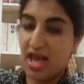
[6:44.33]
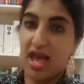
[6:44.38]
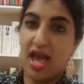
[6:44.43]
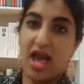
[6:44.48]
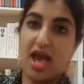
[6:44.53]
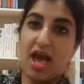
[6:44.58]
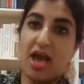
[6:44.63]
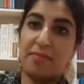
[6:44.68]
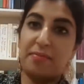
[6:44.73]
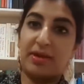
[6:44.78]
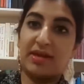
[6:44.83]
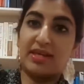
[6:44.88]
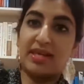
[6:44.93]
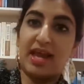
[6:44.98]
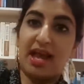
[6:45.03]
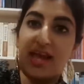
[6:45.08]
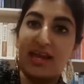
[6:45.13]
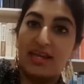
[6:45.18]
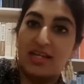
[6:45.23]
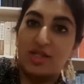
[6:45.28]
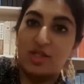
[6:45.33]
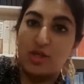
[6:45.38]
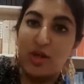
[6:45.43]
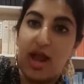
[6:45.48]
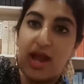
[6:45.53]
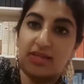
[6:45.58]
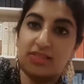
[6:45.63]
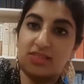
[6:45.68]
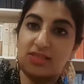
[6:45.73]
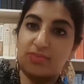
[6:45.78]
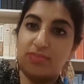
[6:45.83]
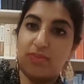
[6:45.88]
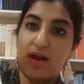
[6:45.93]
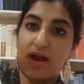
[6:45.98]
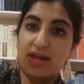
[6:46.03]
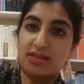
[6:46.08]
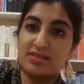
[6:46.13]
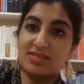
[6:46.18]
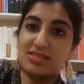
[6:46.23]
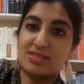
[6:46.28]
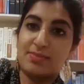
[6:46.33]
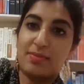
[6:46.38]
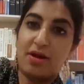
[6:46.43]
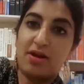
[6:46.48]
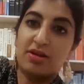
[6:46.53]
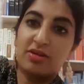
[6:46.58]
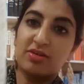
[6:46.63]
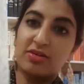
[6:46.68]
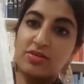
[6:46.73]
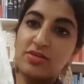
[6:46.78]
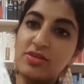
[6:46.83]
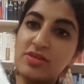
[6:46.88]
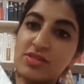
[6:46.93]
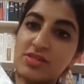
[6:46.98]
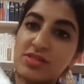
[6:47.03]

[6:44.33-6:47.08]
Again, attracted by the sparkle,